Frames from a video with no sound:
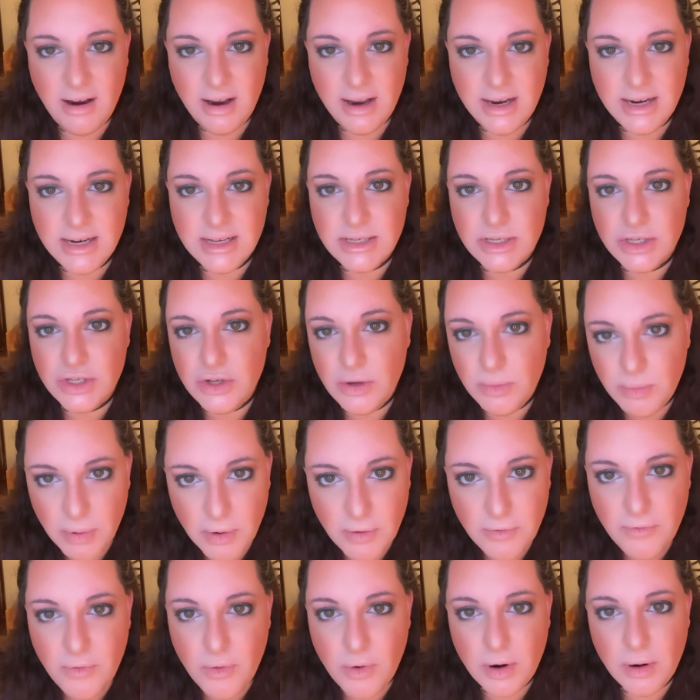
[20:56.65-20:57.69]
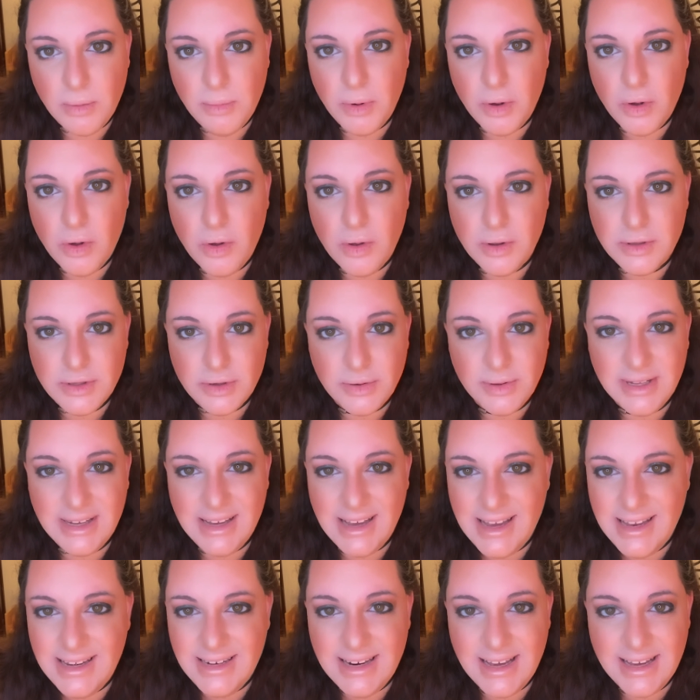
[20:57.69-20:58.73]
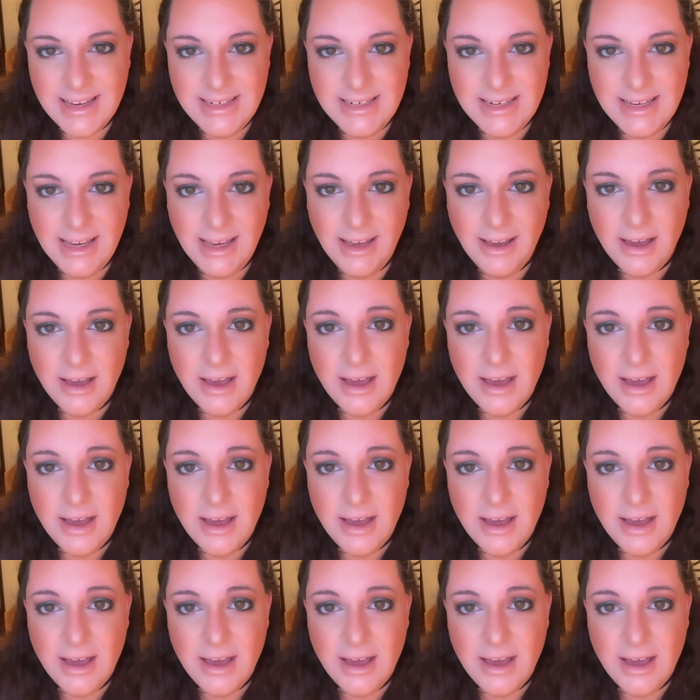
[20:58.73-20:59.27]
It is super affordable. It's only $8.90.